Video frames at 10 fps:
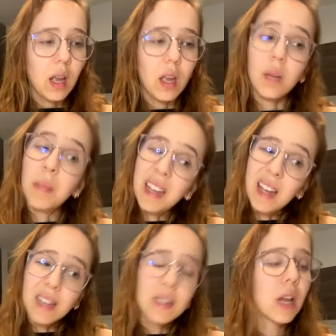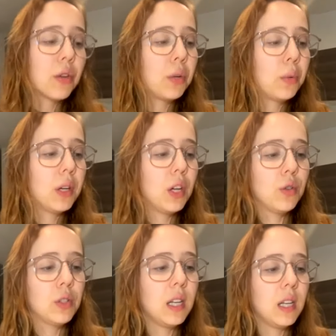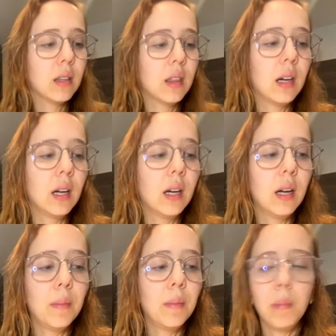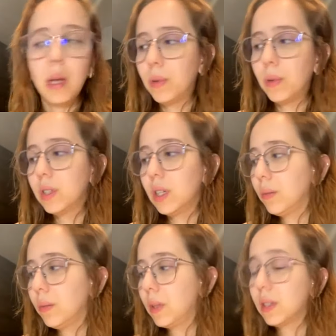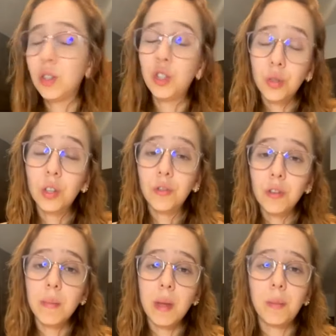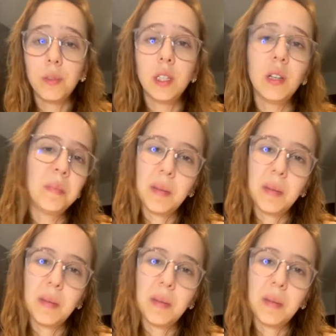In my case, now that we're using the maple syrup, the sugar-free maple syrup,